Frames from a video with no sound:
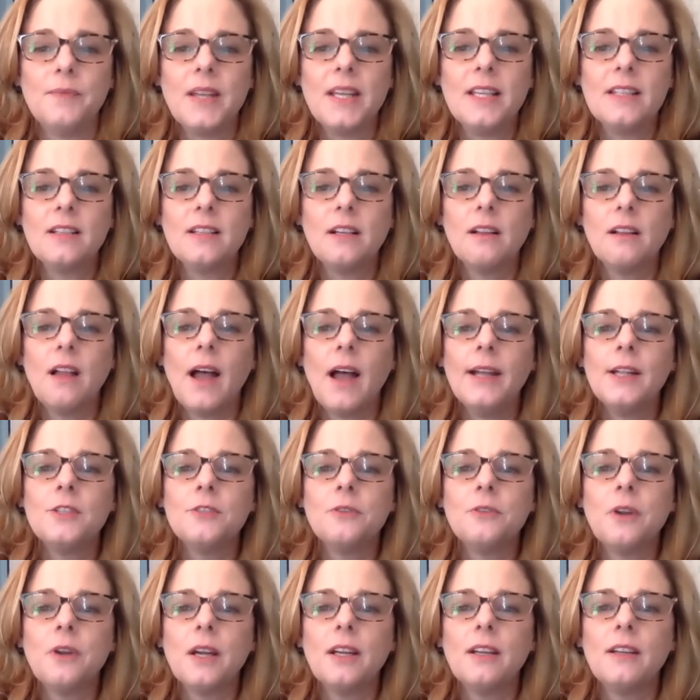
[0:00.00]
his
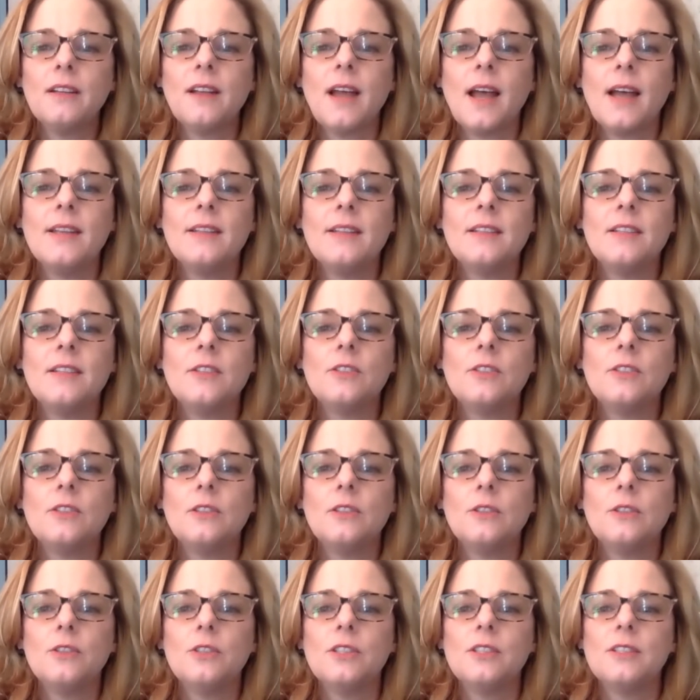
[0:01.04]
clients recognized his
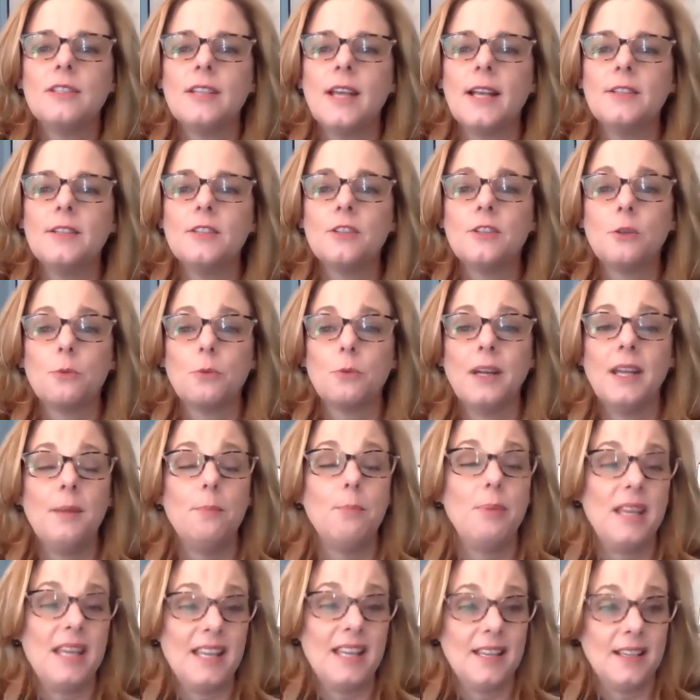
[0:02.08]
solutions as 3
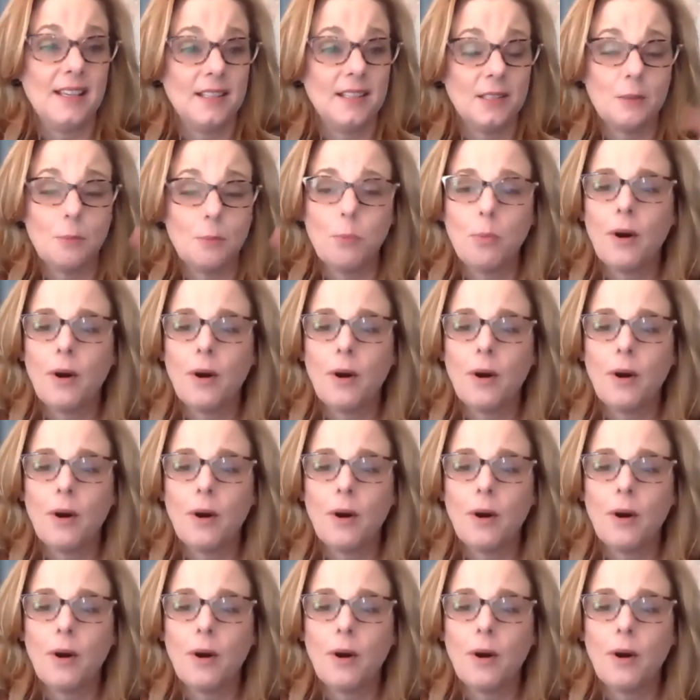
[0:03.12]
Ps: